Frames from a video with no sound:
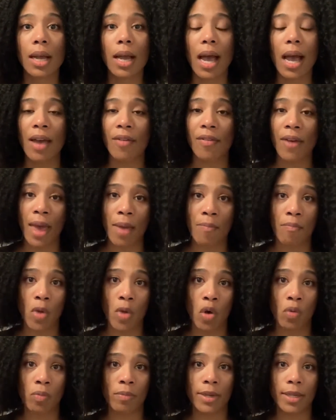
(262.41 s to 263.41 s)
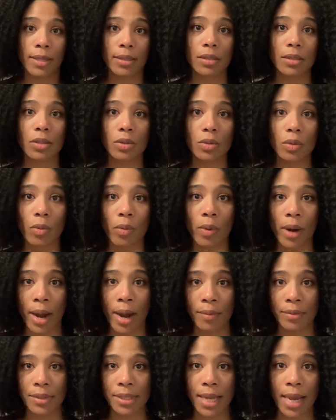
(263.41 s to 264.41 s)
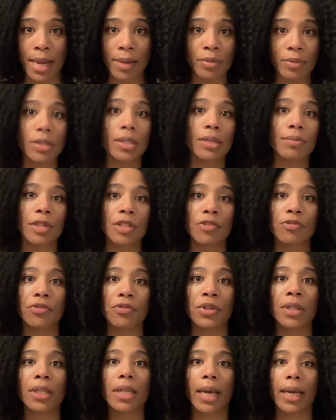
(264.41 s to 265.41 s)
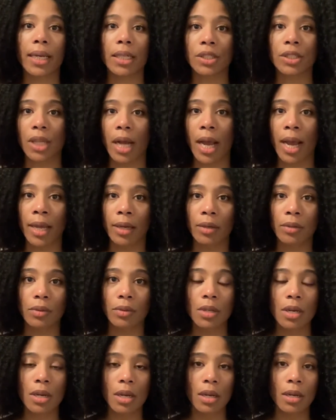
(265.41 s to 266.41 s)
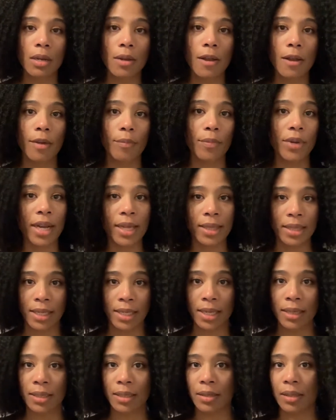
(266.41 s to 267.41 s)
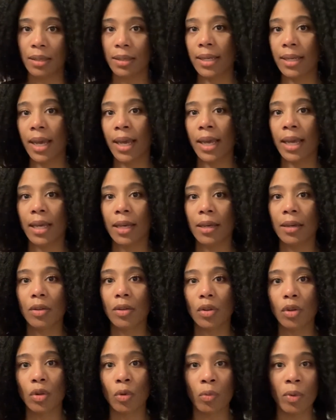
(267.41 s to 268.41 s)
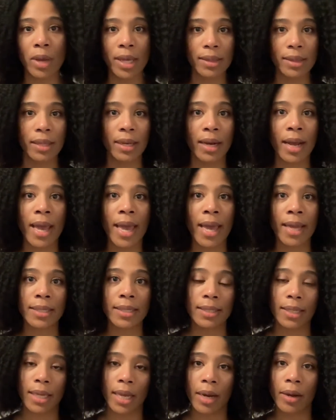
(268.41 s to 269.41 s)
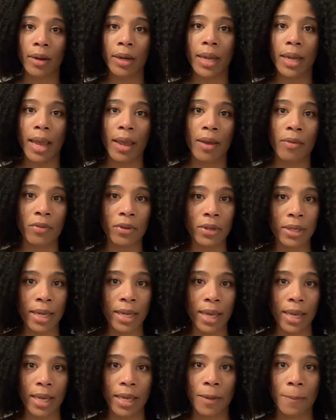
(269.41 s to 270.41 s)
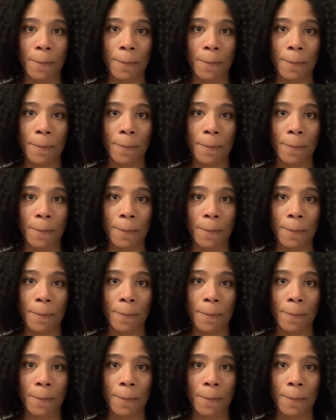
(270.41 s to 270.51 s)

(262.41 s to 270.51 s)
I've had moments where I was able to be free like a child, but at the end of the day, the weight that I had to carry every day,